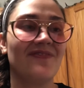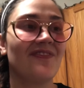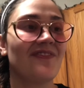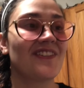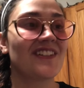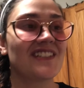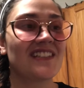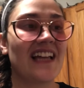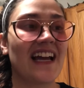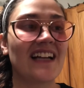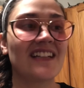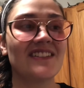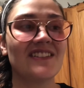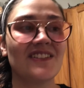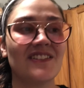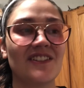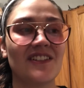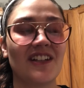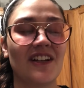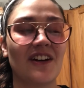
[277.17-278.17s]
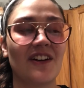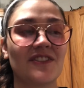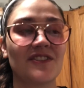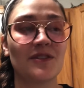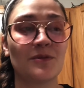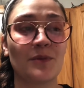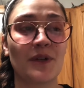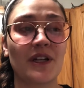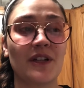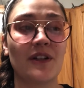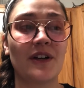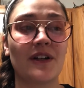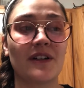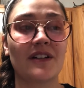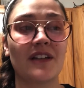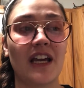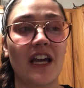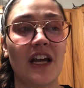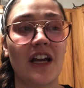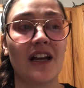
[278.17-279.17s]
For snacks, you could also bring
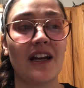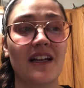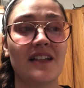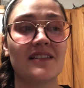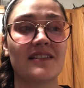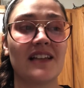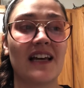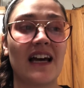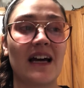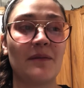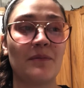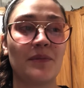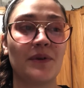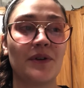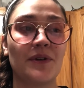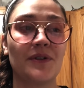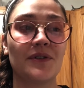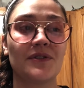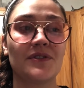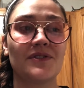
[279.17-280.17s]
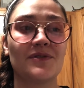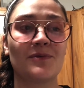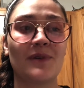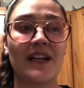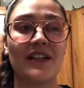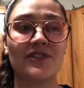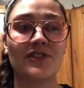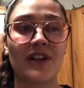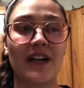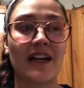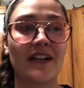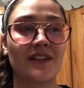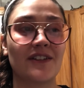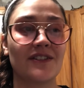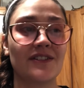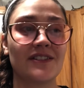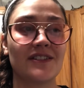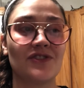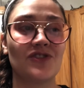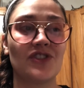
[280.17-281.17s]
along carrots, apples, rice
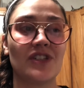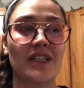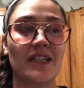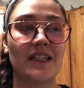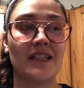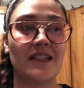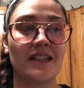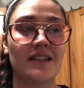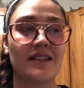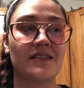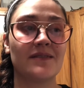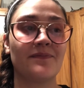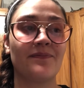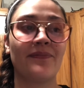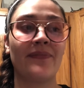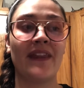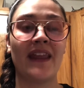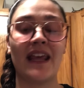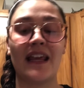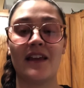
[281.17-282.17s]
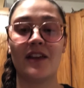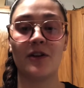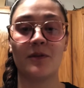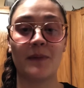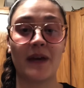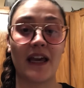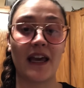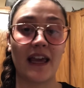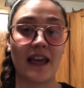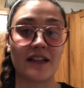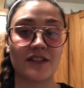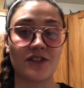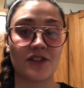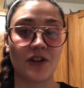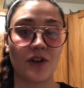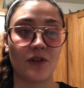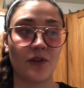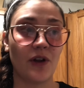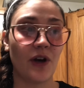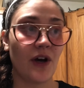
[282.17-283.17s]
crackers, and cheese. You can make ants on
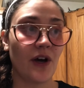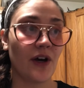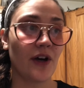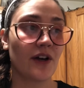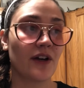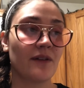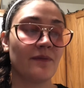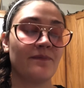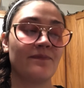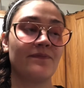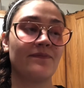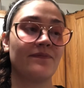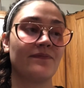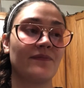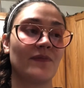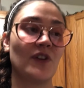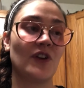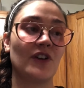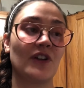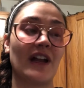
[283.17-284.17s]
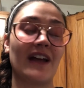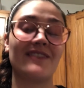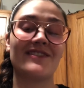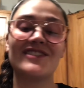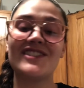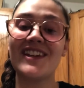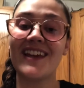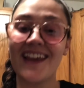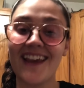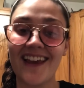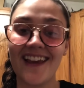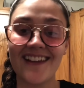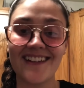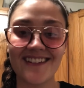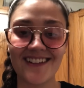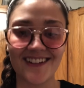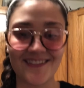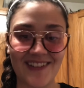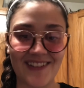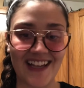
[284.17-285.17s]
a log. You could have
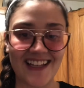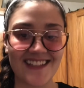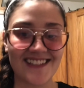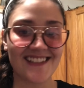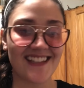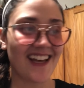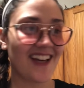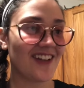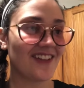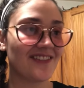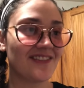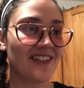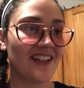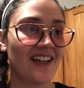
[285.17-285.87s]
cheese on by itself,